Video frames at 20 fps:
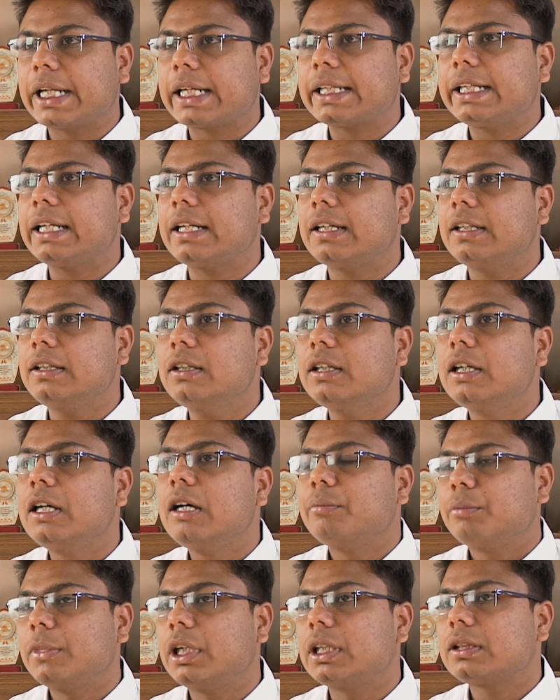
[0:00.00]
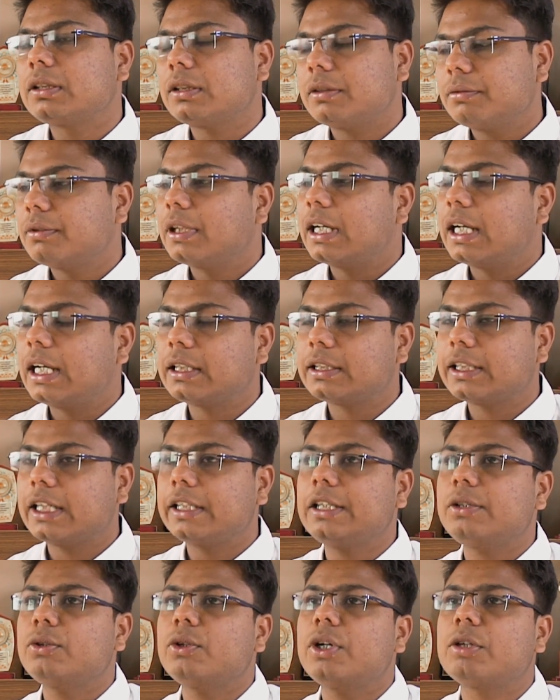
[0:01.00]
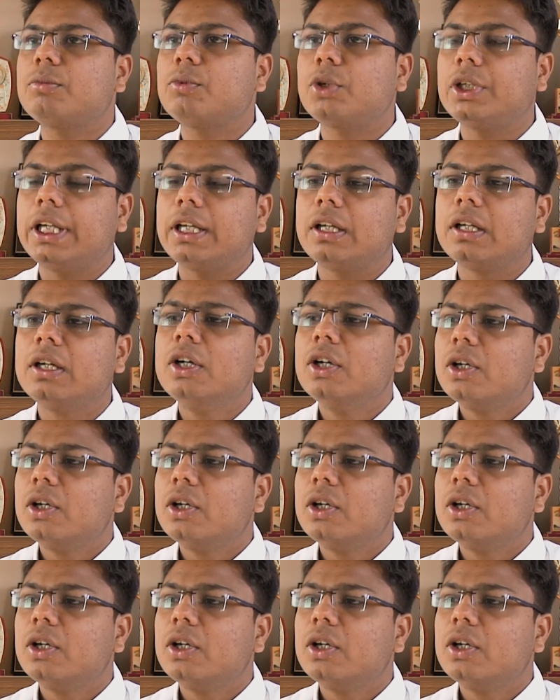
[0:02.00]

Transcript: technical, but and get into aero modeling.